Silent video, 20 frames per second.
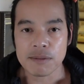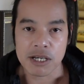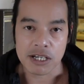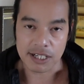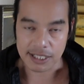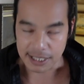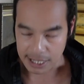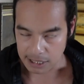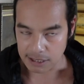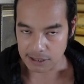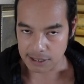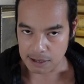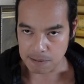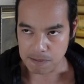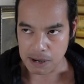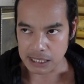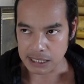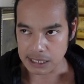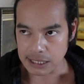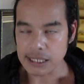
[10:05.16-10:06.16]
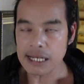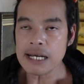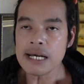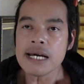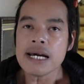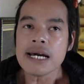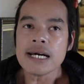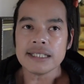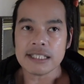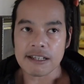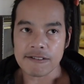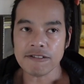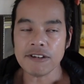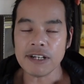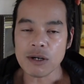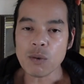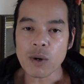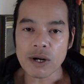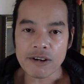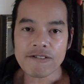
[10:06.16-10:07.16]
me on a day-to-day basis.
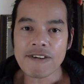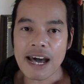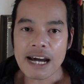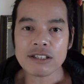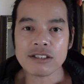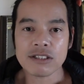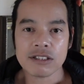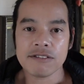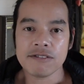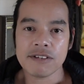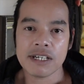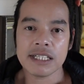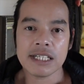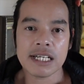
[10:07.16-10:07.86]
Definitely one factor of it